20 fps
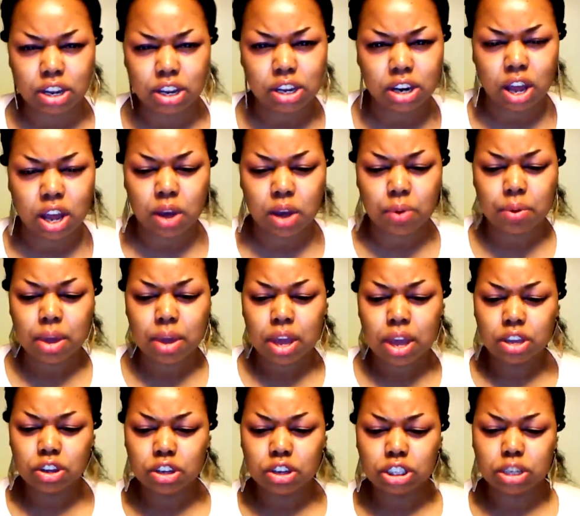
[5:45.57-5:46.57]

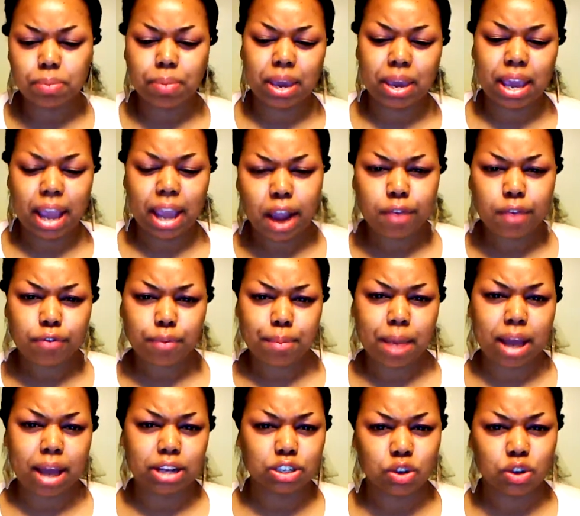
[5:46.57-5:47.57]
you should be here for
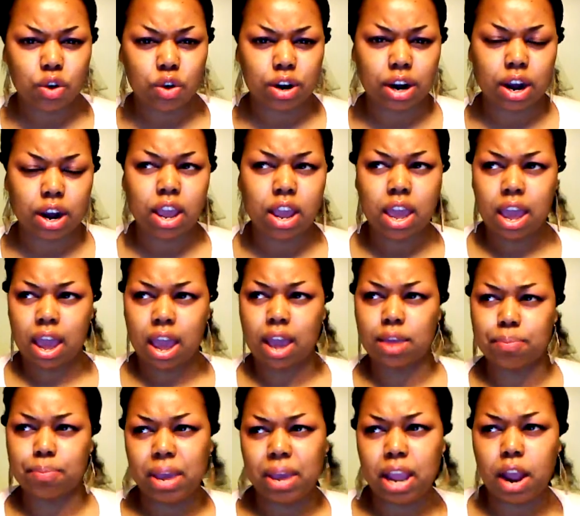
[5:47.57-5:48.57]
my daughter
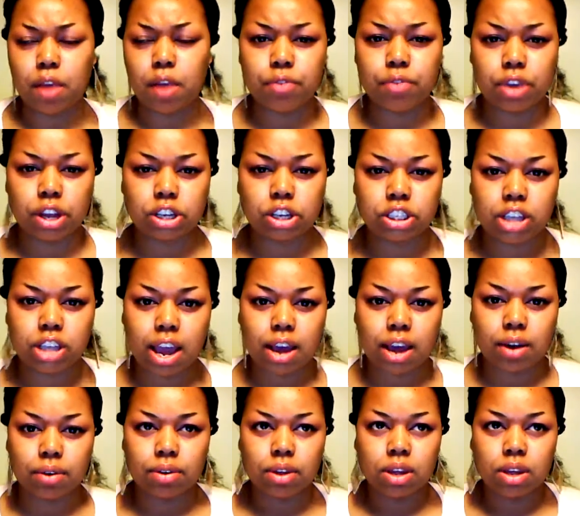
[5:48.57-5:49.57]
and be here for your child.